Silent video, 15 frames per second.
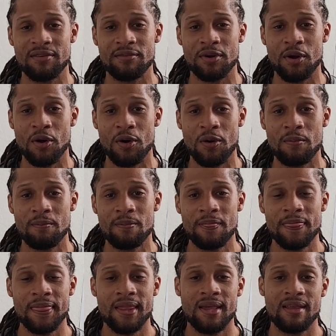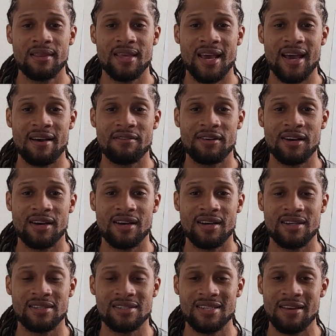of your home. They have
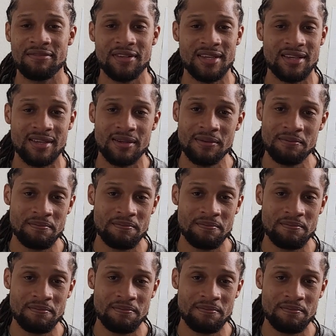a safety